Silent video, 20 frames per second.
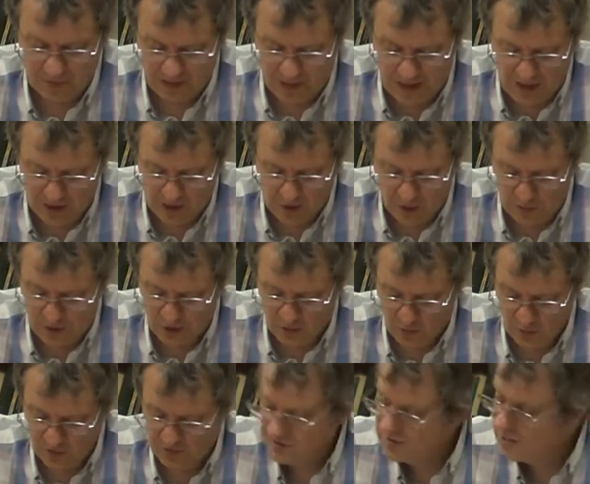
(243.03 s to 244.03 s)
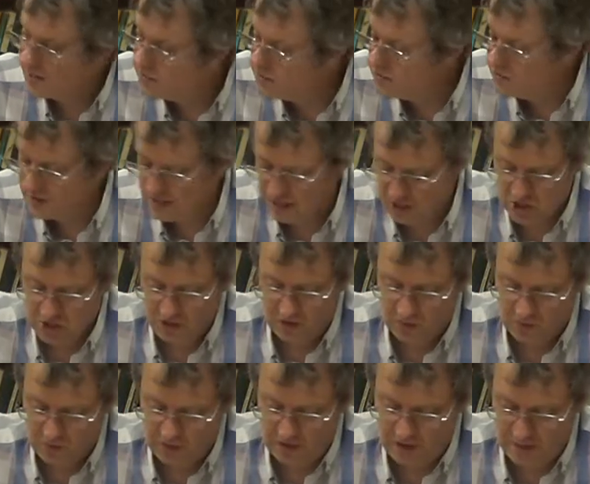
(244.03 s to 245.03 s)
that economic growth does not actually
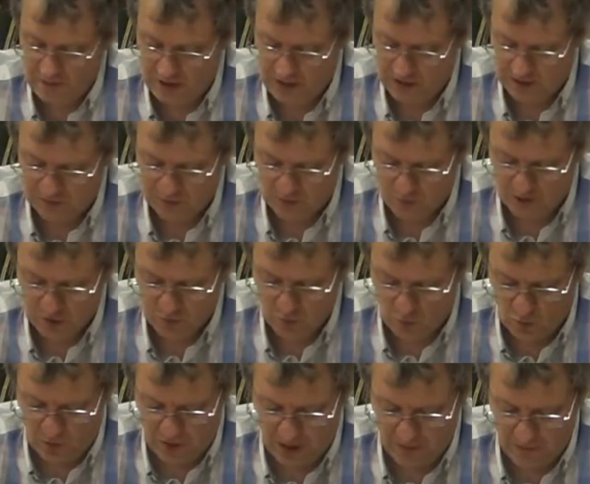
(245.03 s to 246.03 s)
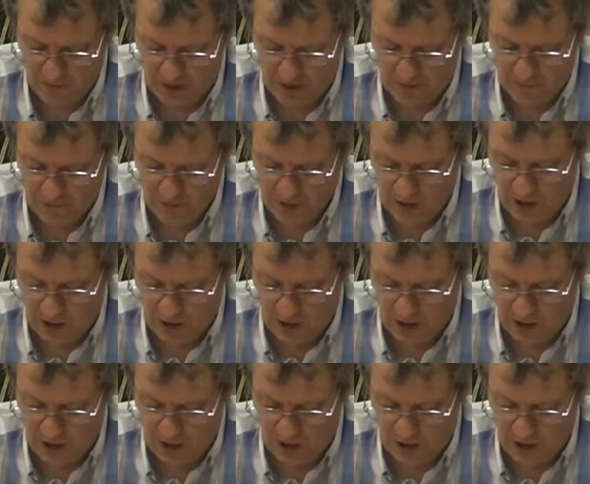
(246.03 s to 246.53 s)
really make us much more happy.